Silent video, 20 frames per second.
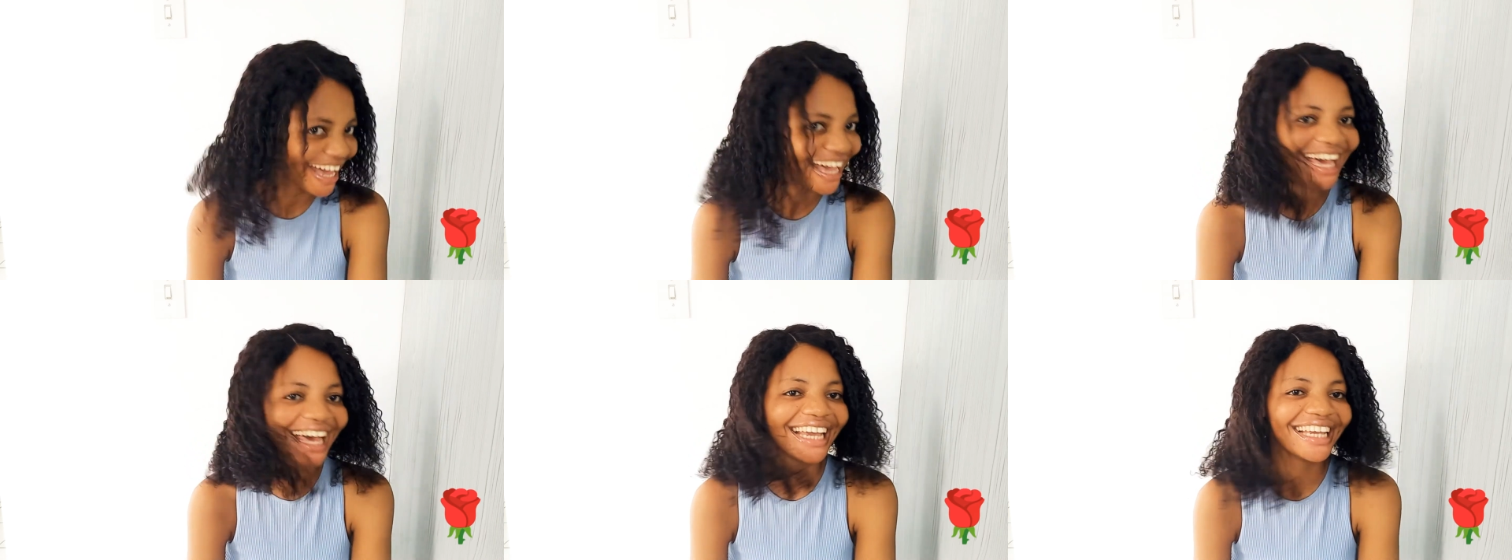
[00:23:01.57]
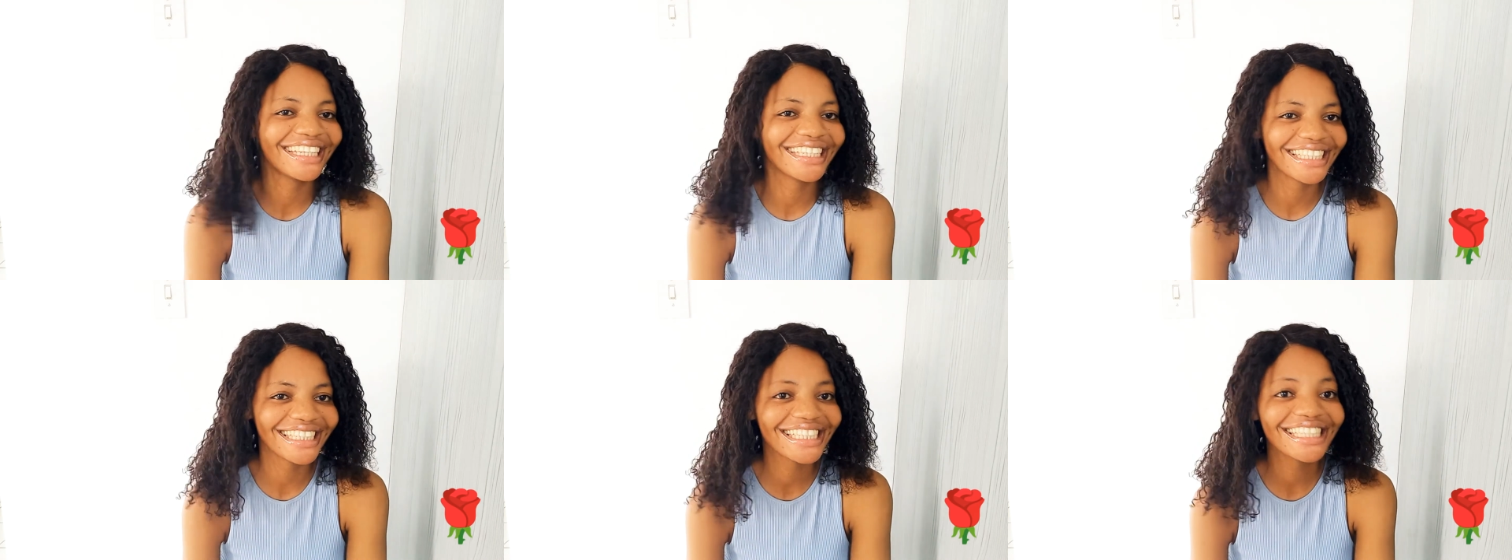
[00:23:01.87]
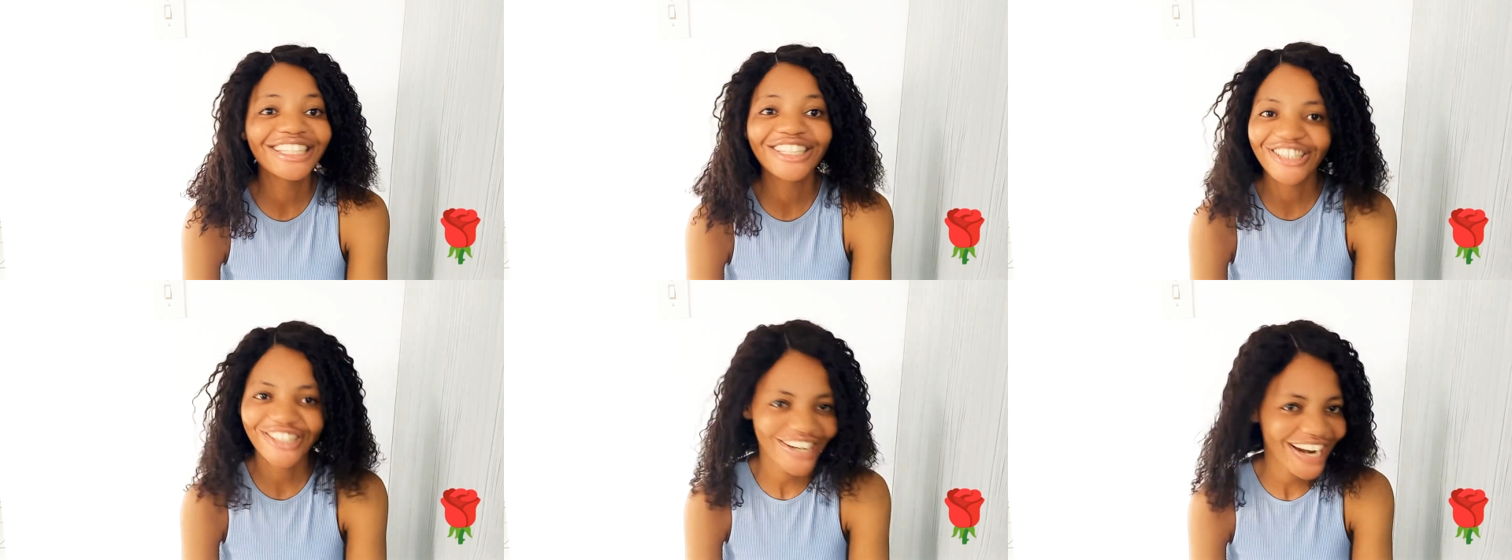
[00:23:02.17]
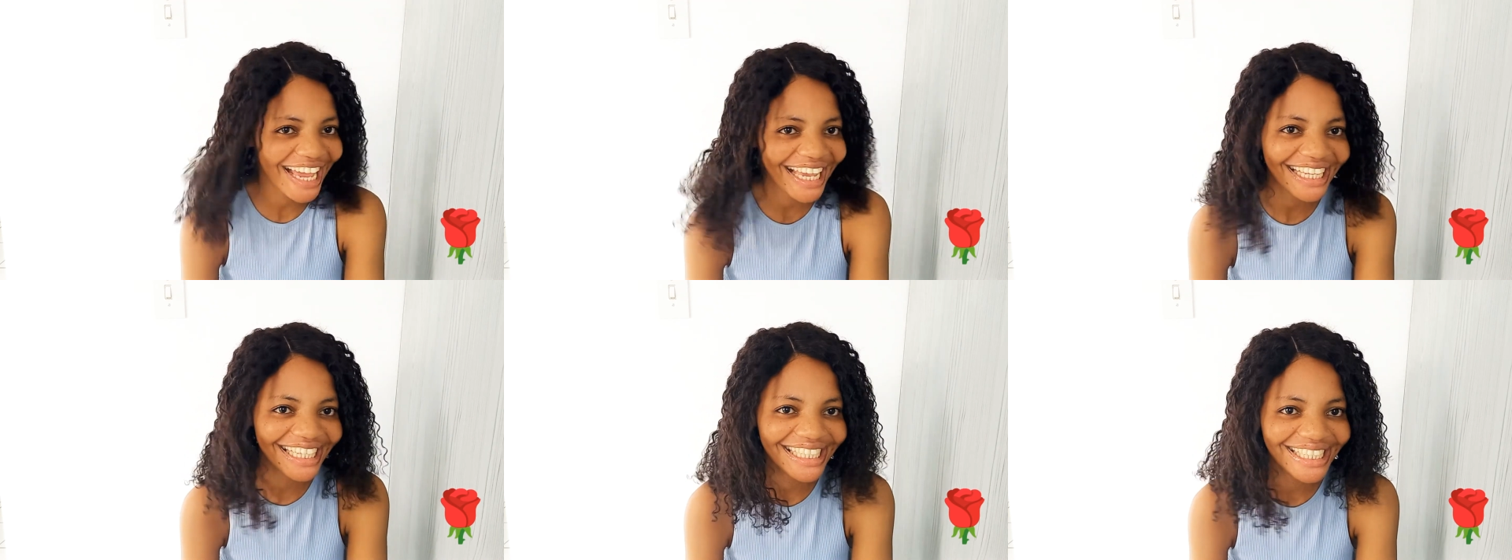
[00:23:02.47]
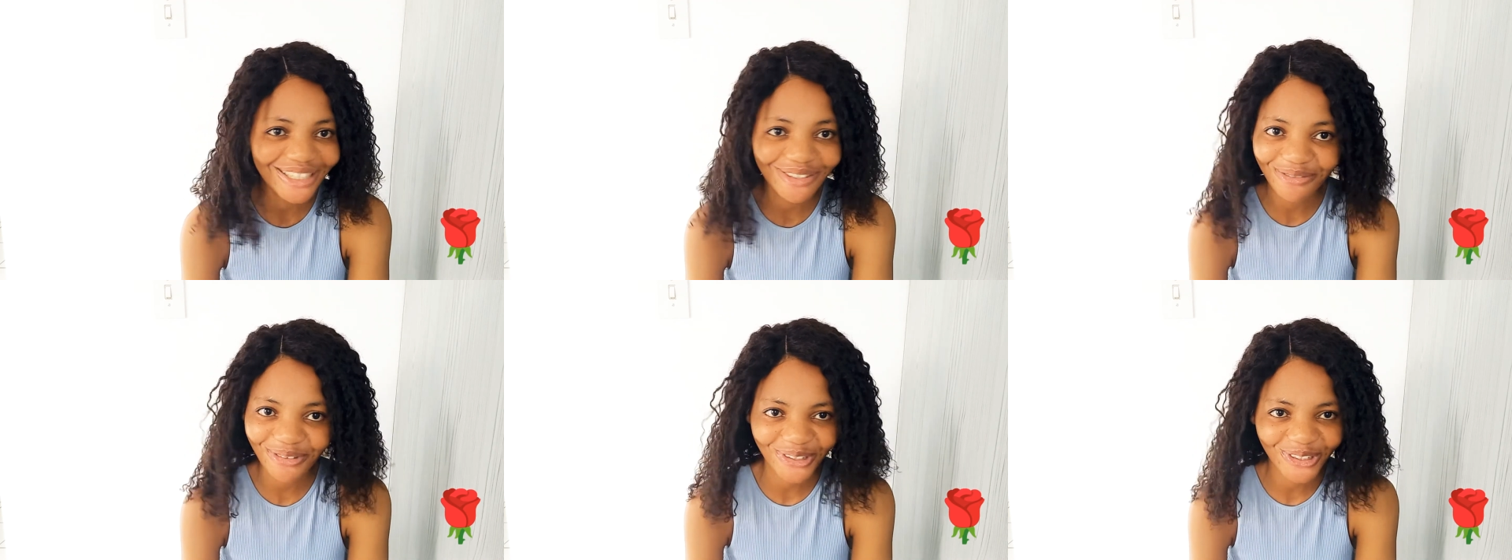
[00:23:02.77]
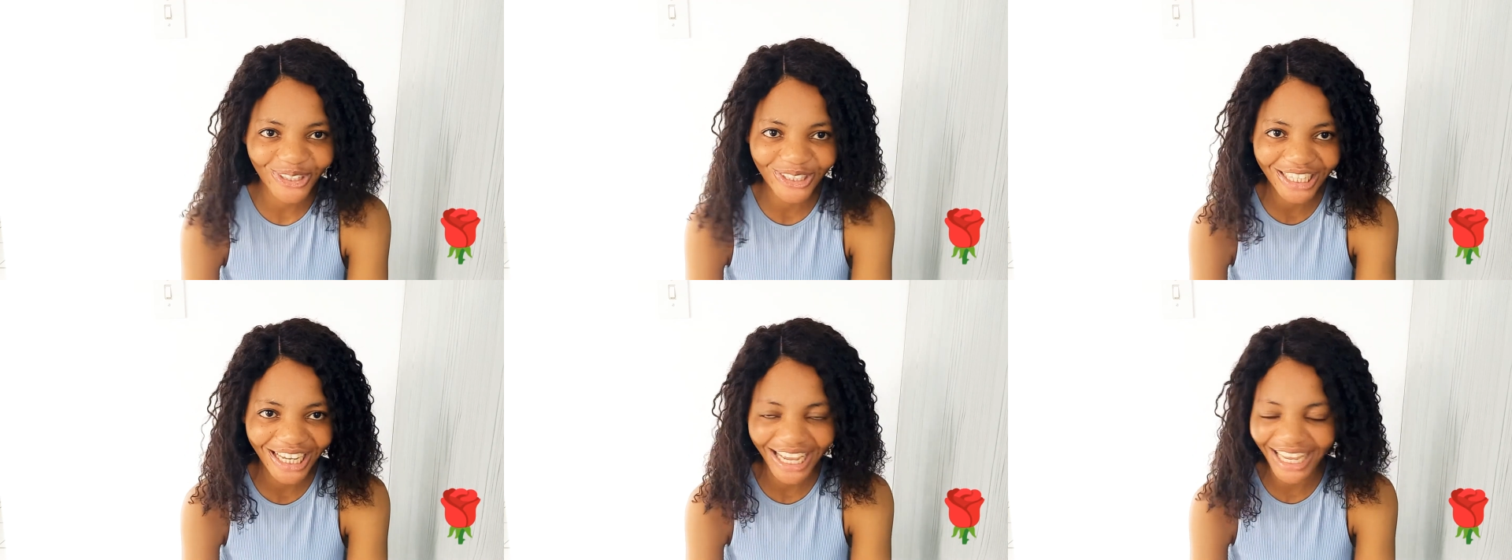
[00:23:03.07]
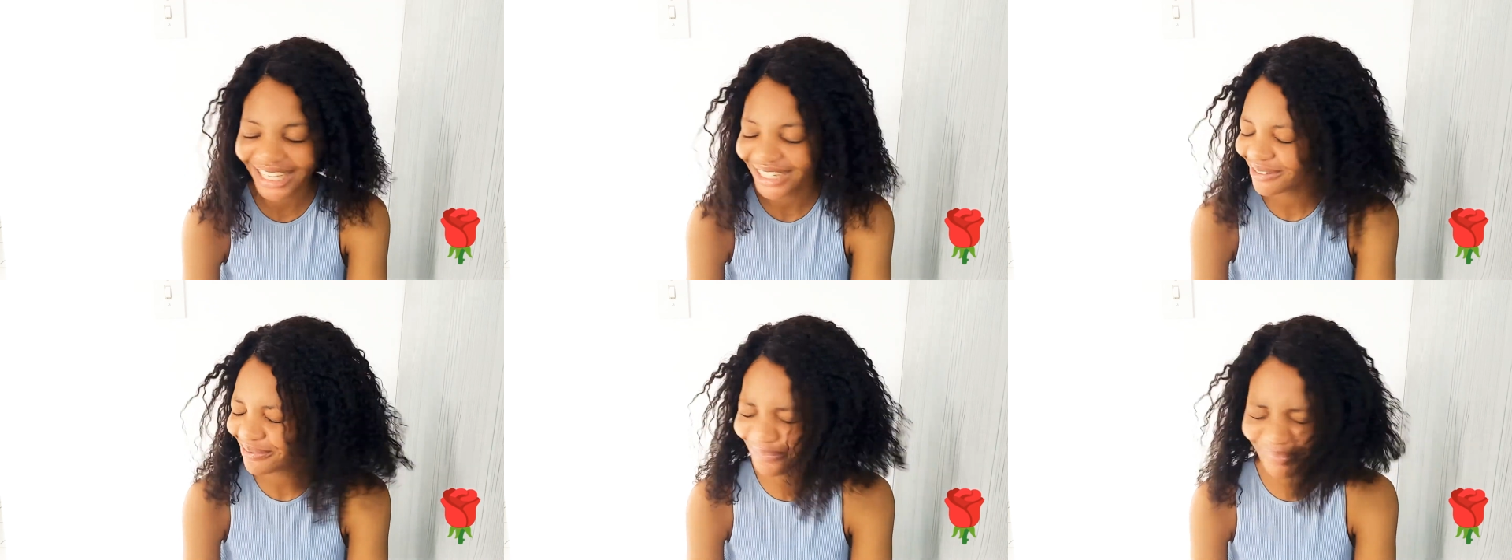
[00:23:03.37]
kind. Try it. If you're not
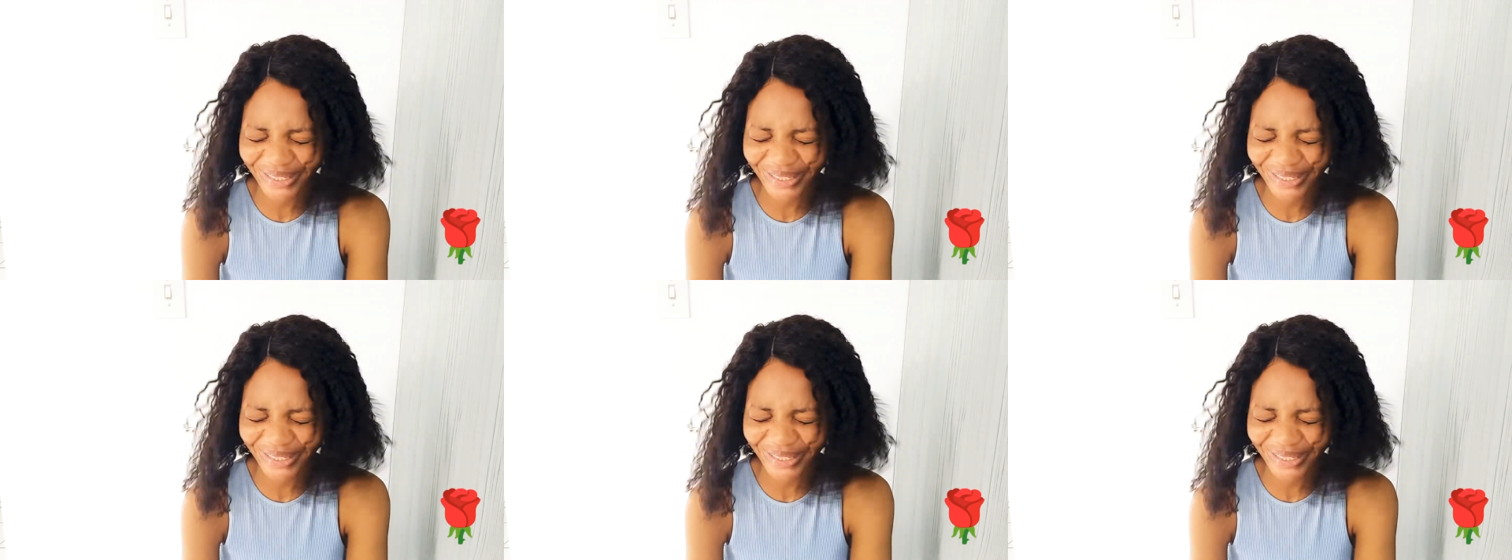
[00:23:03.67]
kind,